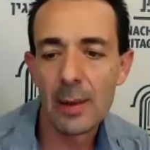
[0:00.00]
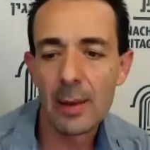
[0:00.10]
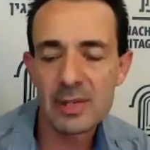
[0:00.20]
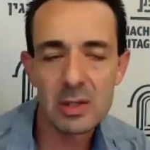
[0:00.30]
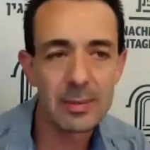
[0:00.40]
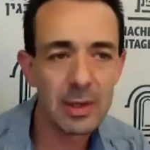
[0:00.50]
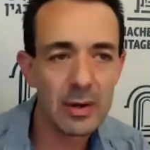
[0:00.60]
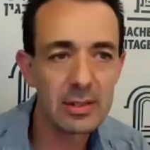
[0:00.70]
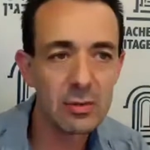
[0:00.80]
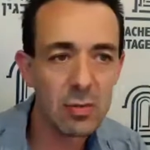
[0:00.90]
So I'm
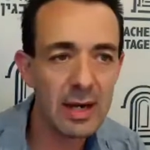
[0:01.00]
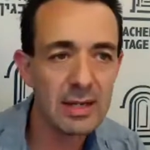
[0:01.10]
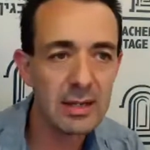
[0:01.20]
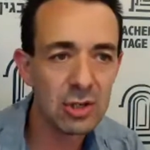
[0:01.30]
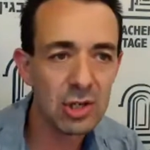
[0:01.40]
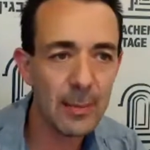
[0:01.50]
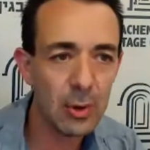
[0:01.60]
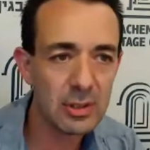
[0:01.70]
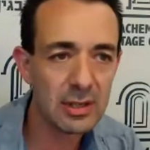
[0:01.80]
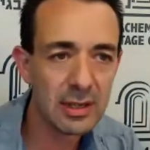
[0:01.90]
going to write in the chat
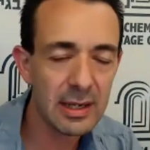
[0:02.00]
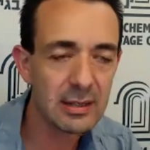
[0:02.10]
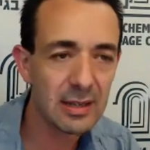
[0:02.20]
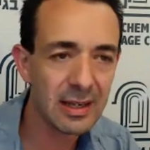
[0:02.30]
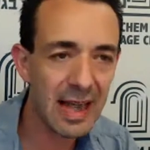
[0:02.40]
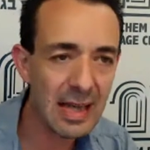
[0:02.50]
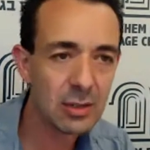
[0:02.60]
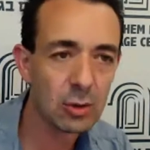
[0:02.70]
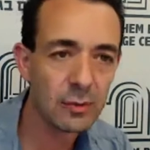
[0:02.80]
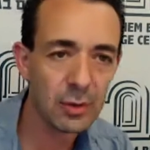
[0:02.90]
box a link to the
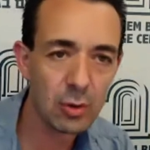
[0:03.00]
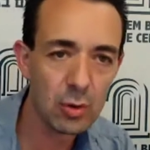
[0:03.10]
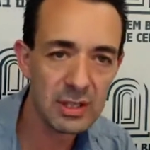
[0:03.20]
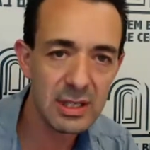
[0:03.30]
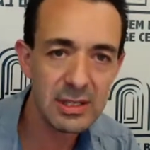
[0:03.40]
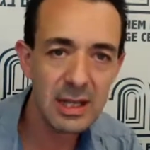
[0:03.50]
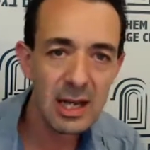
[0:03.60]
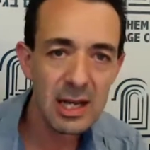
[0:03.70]
catalog for the courses.